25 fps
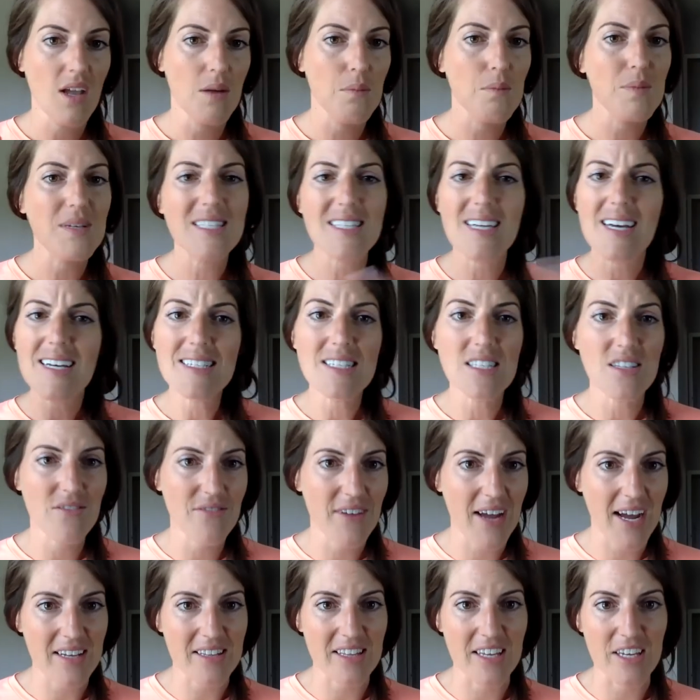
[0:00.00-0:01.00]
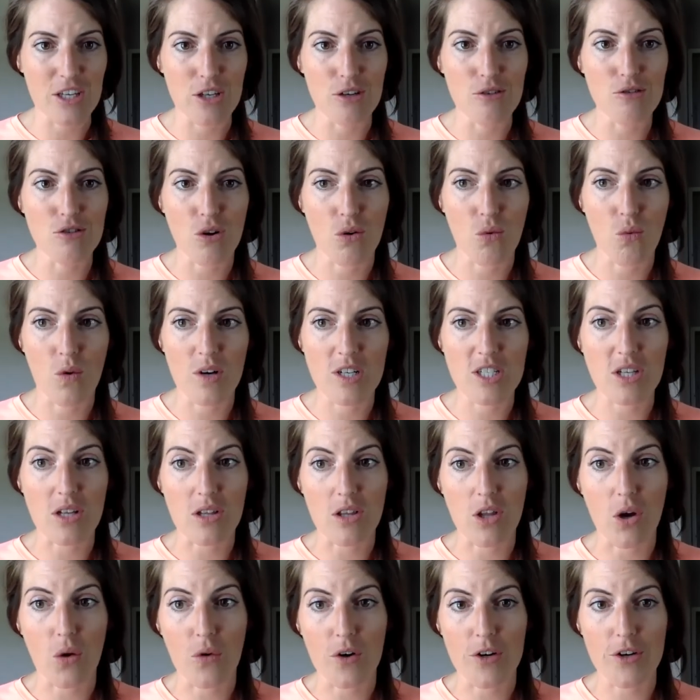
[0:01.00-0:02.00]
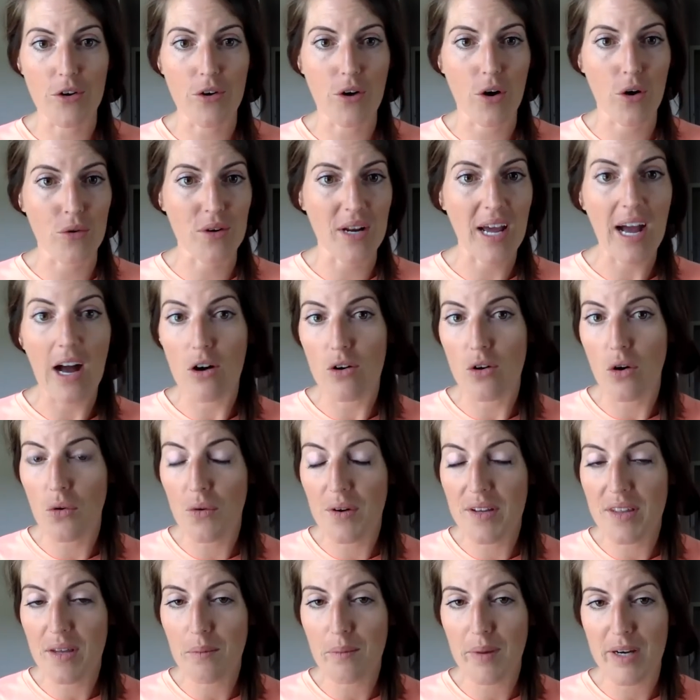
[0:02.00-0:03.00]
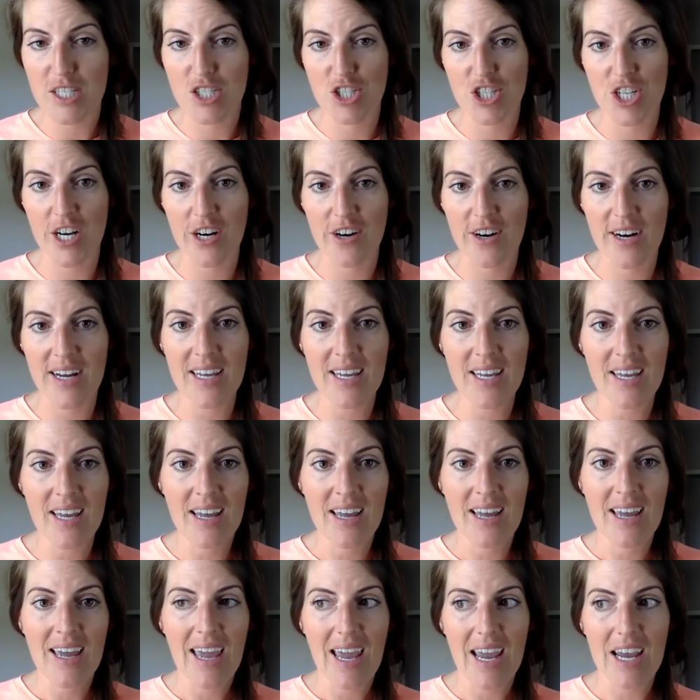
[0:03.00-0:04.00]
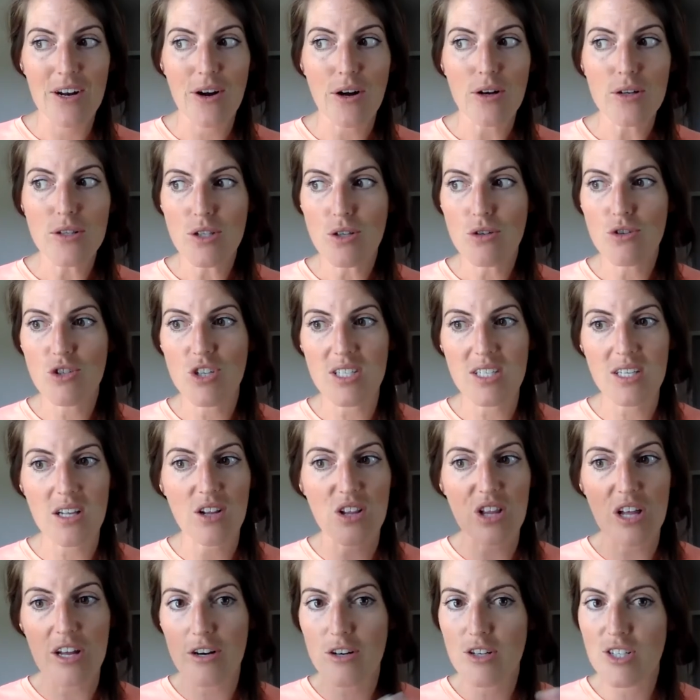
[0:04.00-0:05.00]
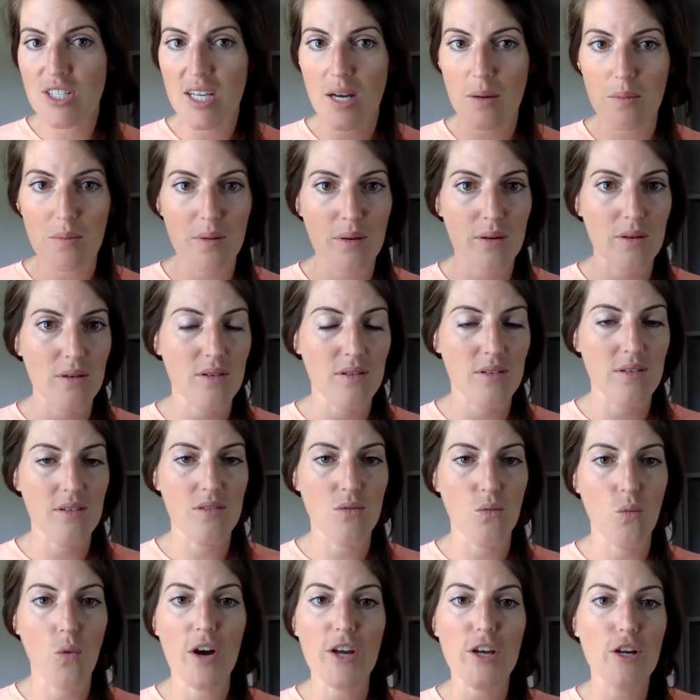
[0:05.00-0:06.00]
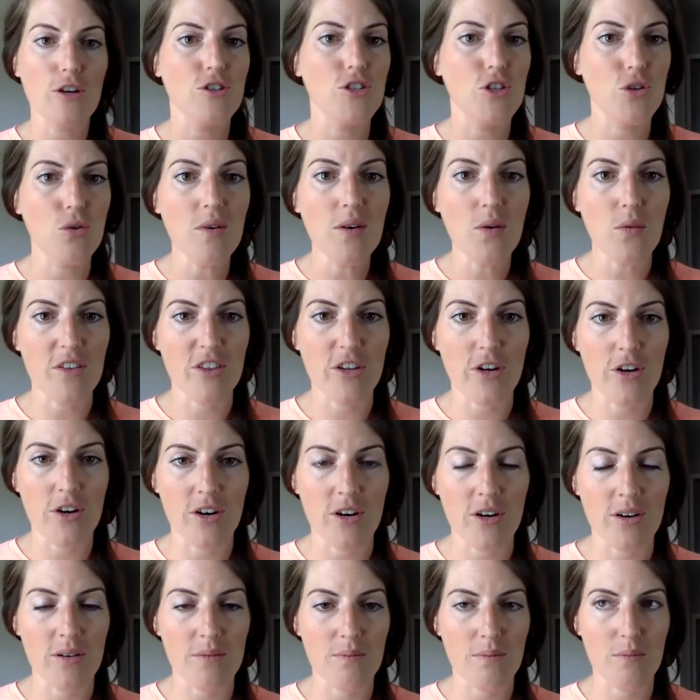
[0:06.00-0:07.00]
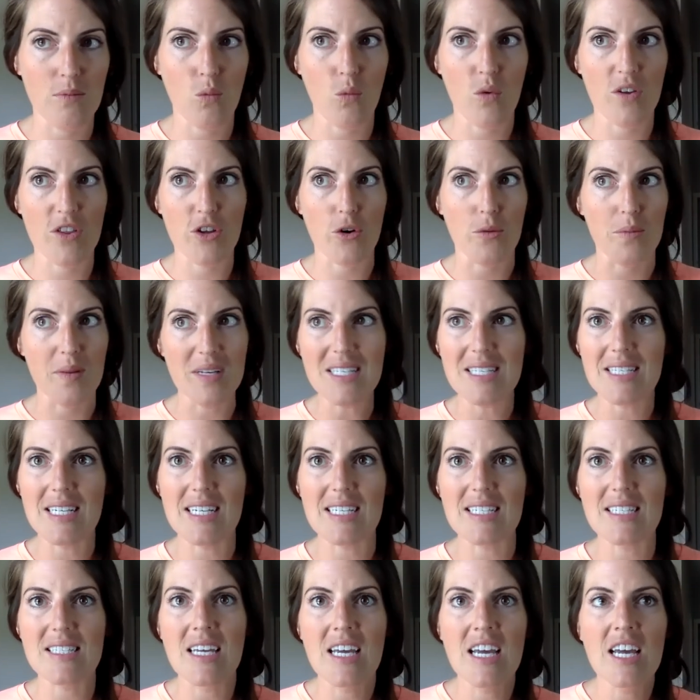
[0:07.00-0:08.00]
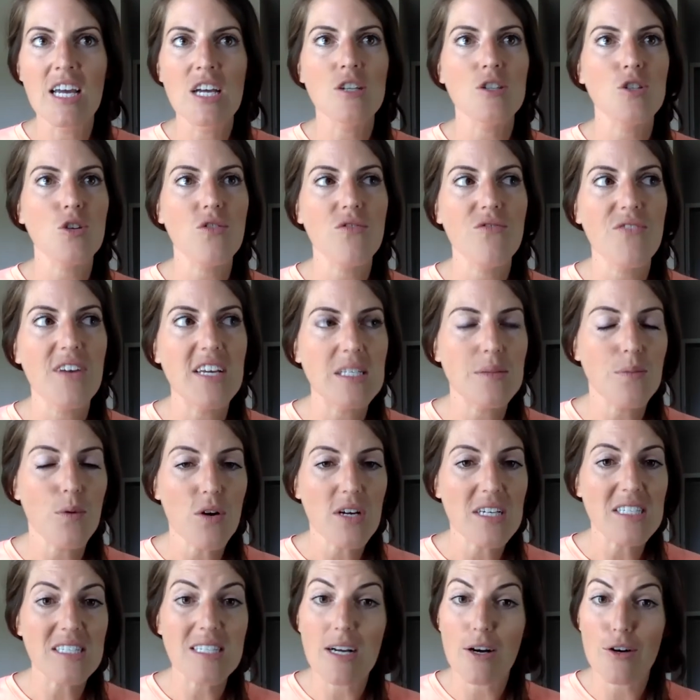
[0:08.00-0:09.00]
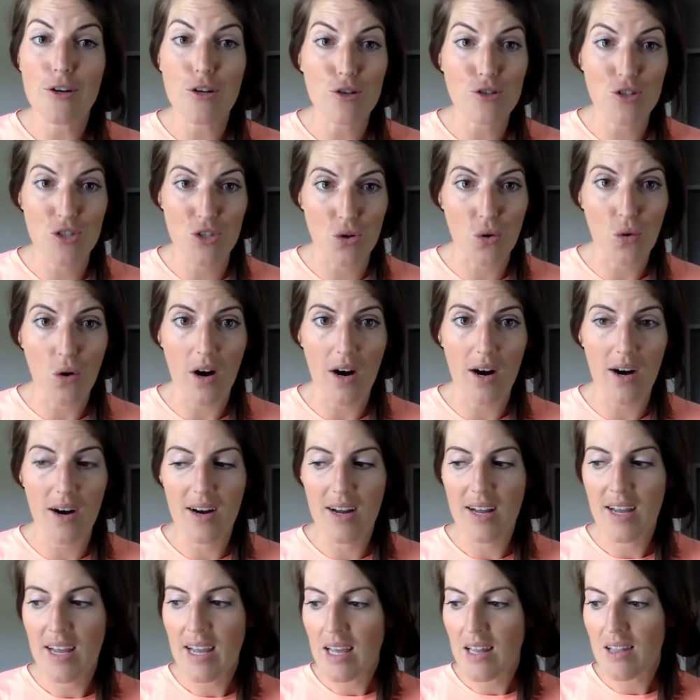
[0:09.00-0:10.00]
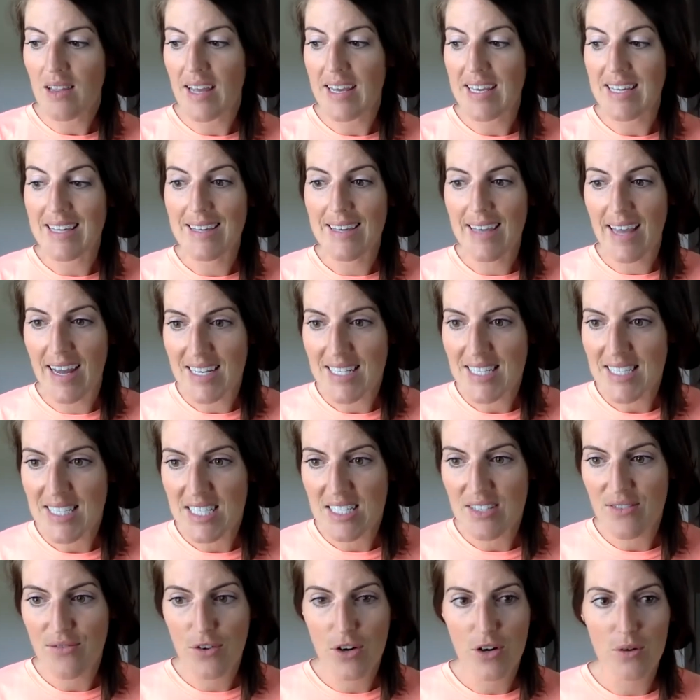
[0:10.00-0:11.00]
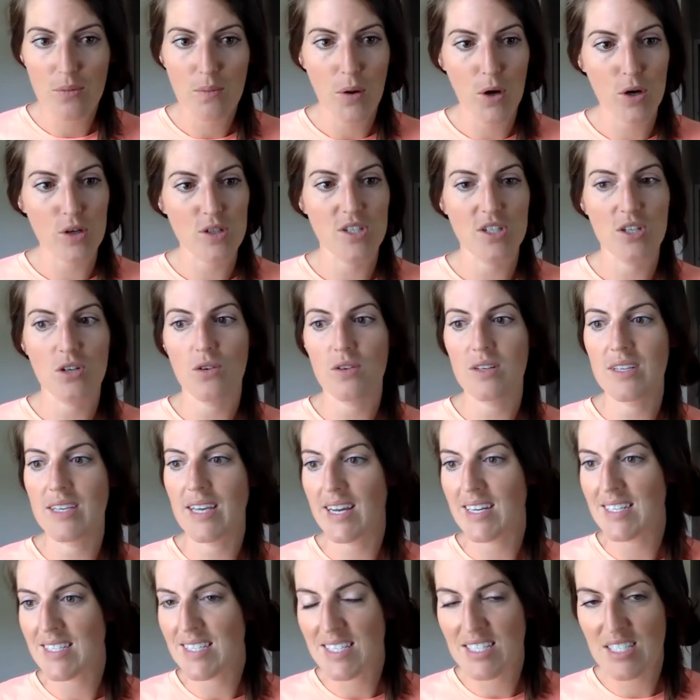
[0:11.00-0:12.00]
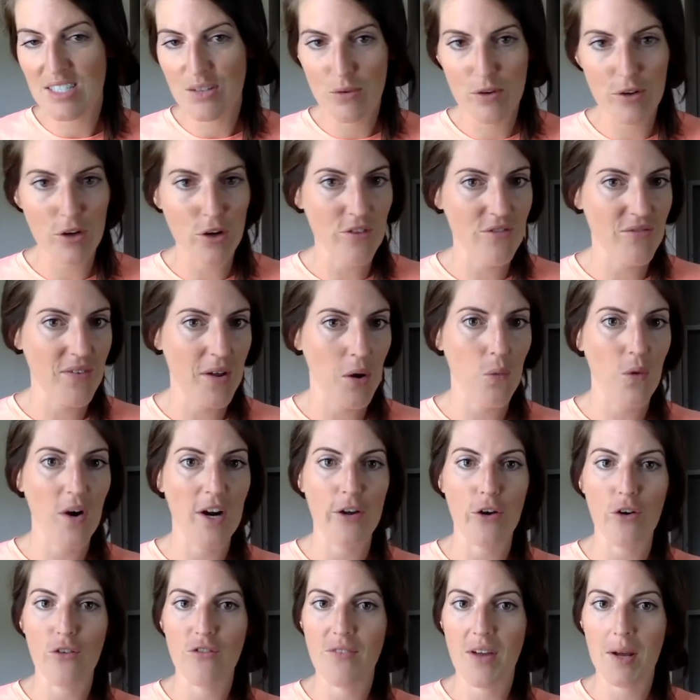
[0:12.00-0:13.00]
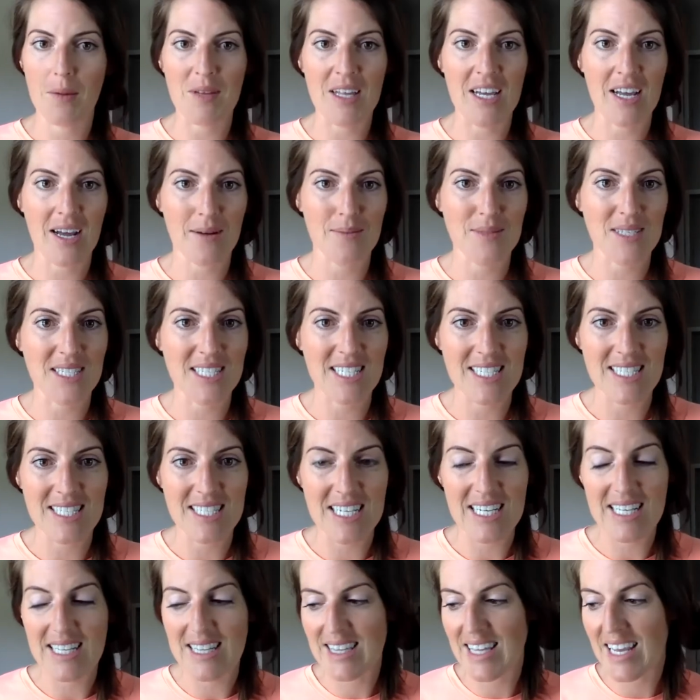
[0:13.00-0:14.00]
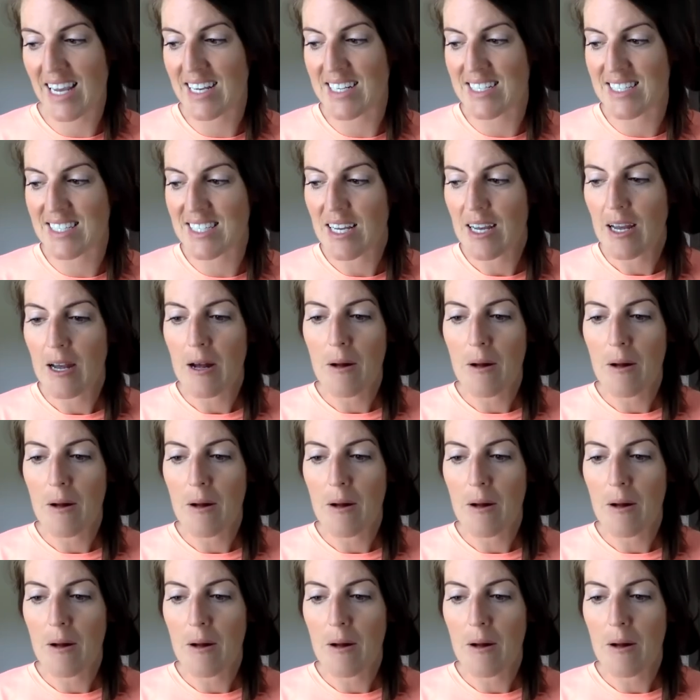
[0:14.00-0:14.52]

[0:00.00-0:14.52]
besides the fact that you don't want to lower your own algorithm by sharing, it also just clutters up what you're doing with your with your business. So Facebook is now your store. Like, yes, it's for personal. Yes, it's where your family comes to see things.